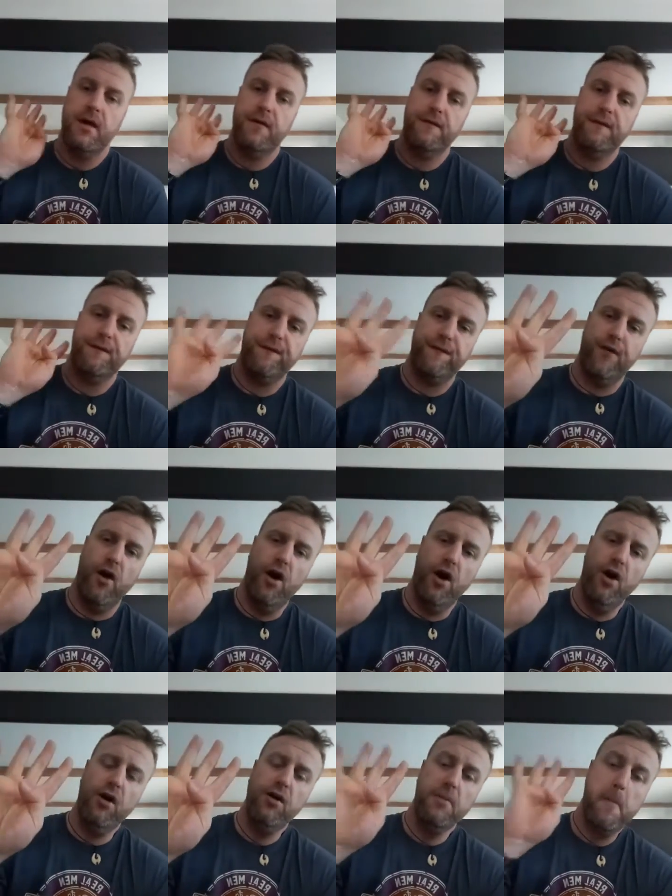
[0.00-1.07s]

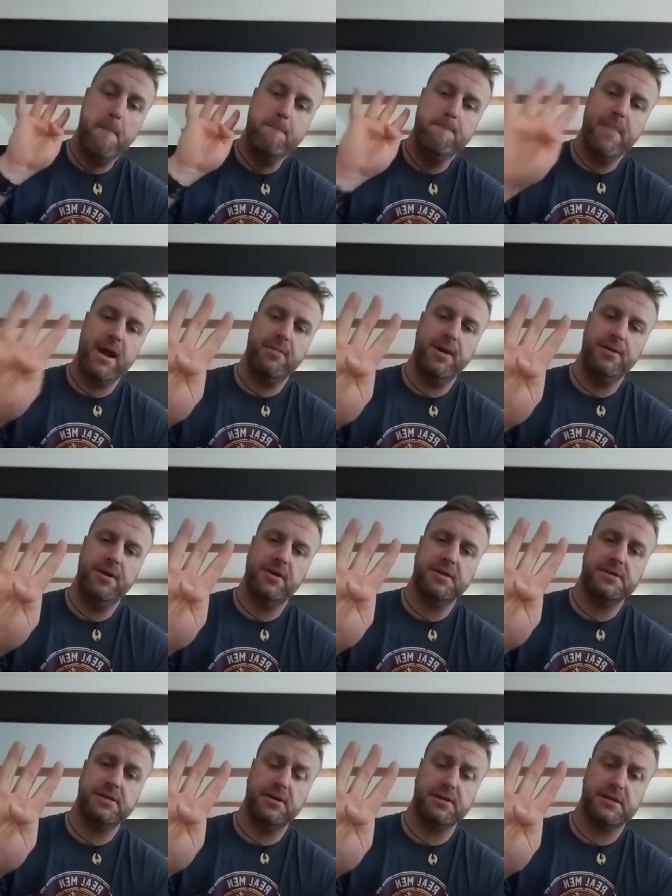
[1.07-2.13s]
4 minimum new
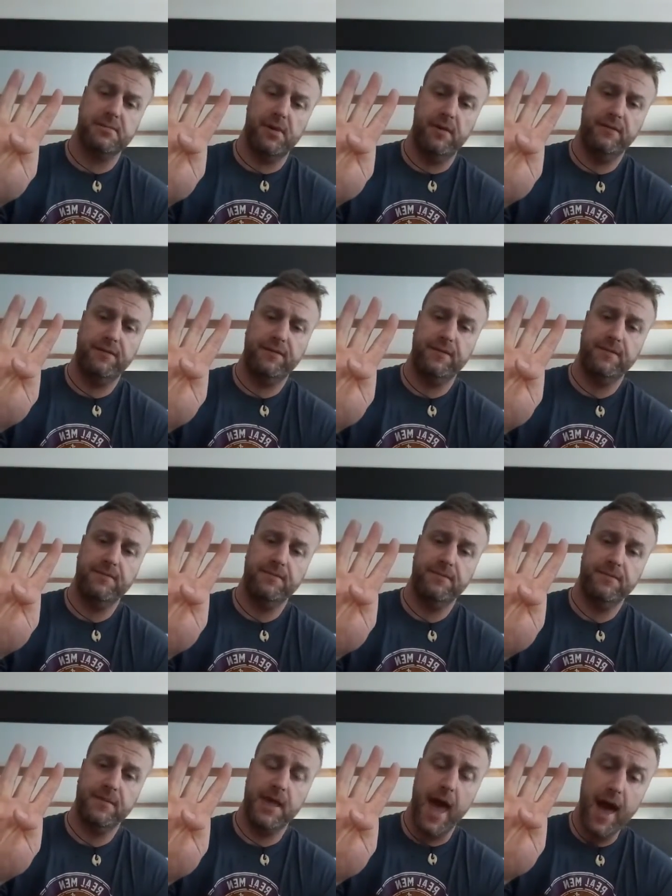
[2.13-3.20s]
consultants a month,
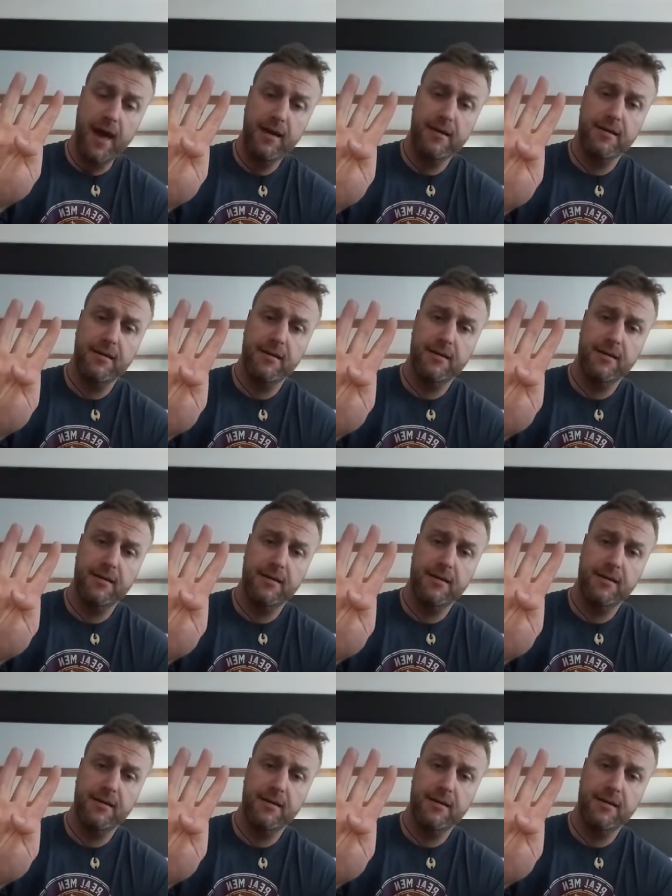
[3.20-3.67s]
yeah?